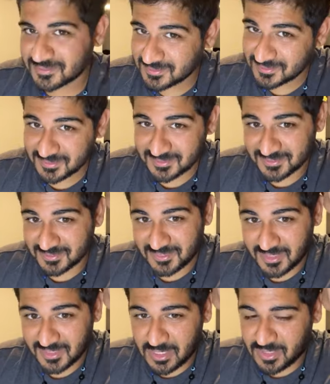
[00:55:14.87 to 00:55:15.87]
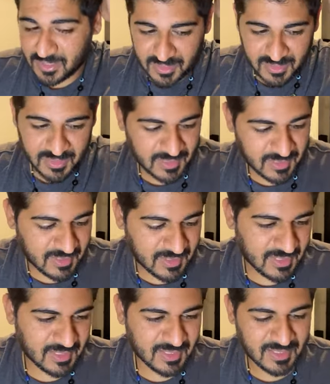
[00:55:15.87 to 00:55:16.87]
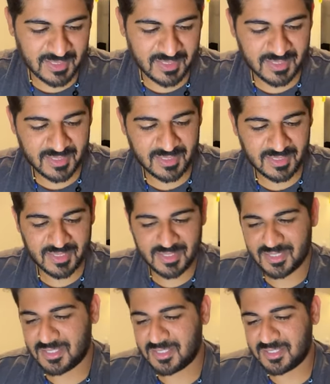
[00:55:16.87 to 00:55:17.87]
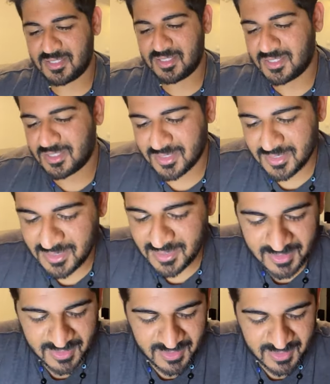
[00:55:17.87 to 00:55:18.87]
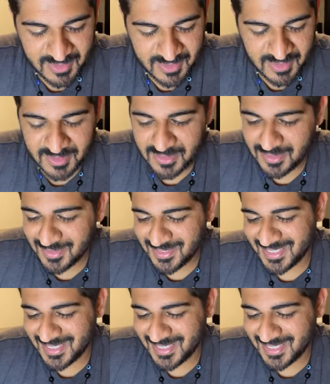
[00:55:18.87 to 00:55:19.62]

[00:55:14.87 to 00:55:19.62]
bastards that are making a lot of sense in here.